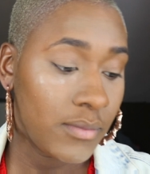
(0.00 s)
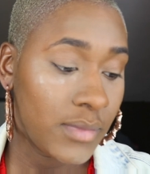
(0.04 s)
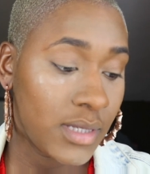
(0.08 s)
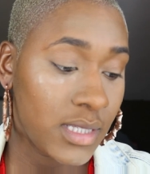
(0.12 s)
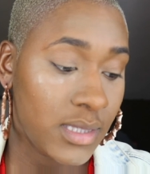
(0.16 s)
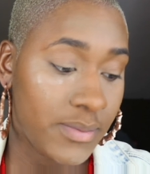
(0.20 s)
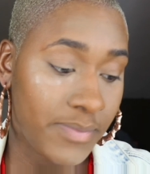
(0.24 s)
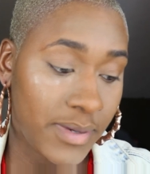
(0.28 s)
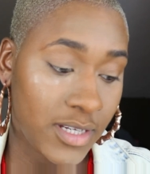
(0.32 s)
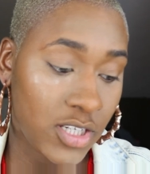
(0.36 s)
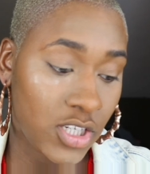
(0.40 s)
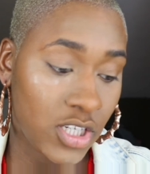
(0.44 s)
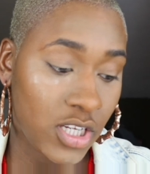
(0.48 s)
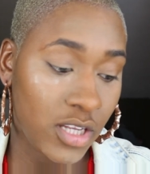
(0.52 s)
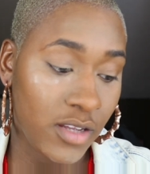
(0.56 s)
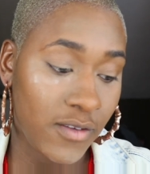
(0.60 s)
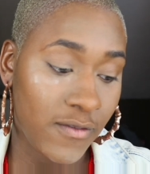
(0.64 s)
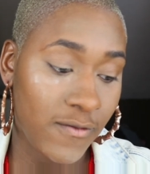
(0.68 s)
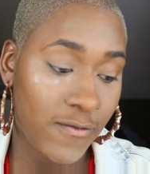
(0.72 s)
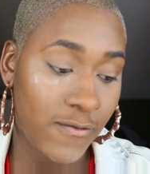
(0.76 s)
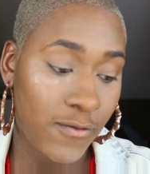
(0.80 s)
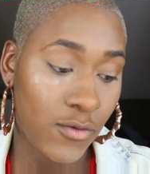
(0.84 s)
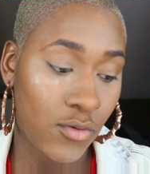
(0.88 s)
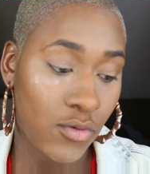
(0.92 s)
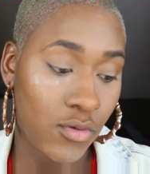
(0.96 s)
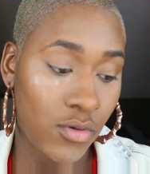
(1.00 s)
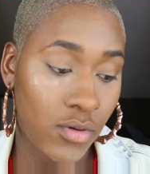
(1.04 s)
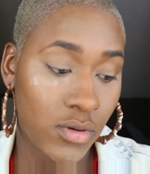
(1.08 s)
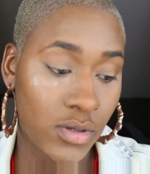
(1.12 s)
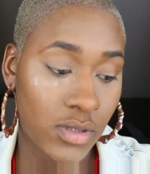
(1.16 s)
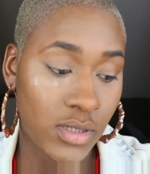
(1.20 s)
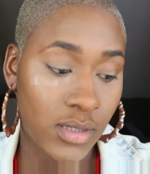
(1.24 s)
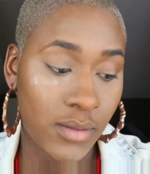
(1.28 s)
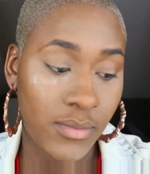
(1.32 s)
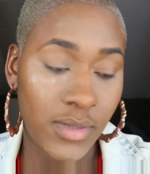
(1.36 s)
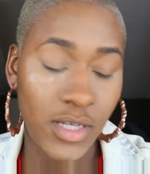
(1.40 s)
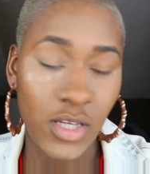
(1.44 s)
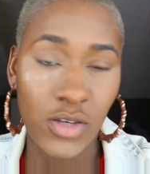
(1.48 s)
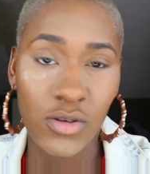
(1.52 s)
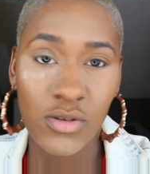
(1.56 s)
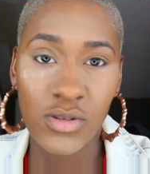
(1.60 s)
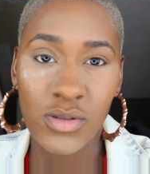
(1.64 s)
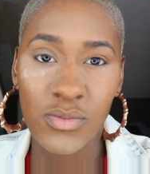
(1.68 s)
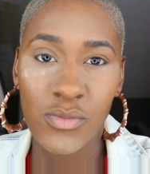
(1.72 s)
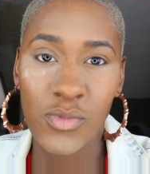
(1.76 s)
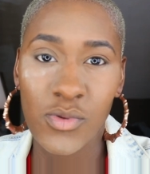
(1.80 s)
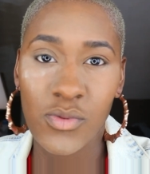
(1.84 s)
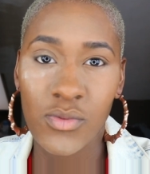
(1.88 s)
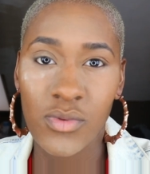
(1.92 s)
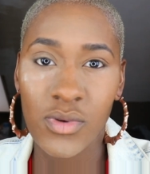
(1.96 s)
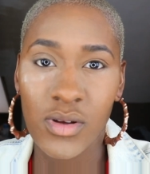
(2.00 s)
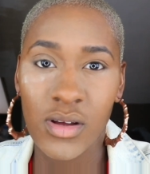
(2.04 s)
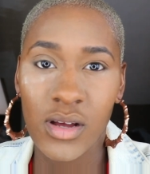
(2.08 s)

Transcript: especially for somebody who's got